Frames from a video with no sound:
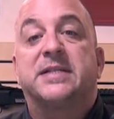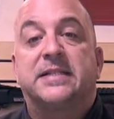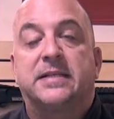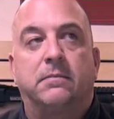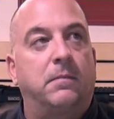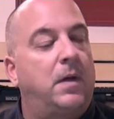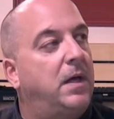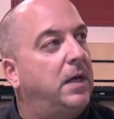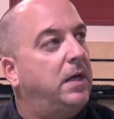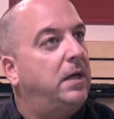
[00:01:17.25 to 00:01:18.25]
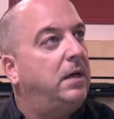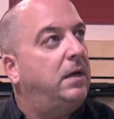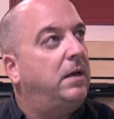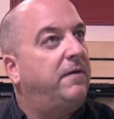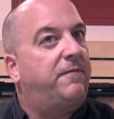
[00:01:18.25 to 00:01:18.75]

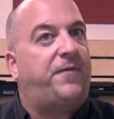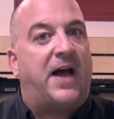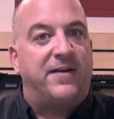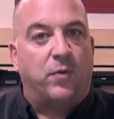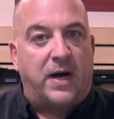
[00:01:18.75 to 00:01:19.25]
5